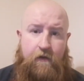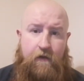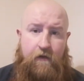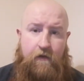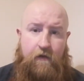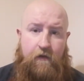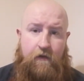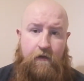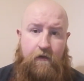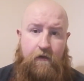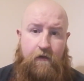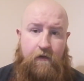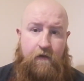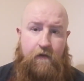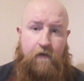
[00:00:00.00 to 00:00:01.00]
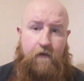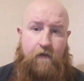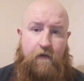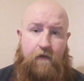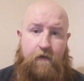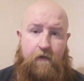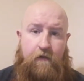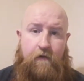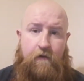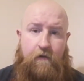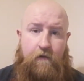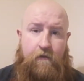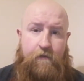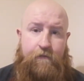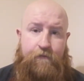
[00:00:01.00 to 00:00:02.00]

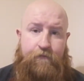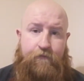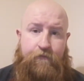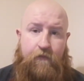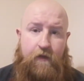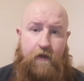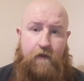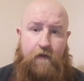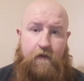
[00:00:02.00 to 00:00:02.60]
Nobody speaks.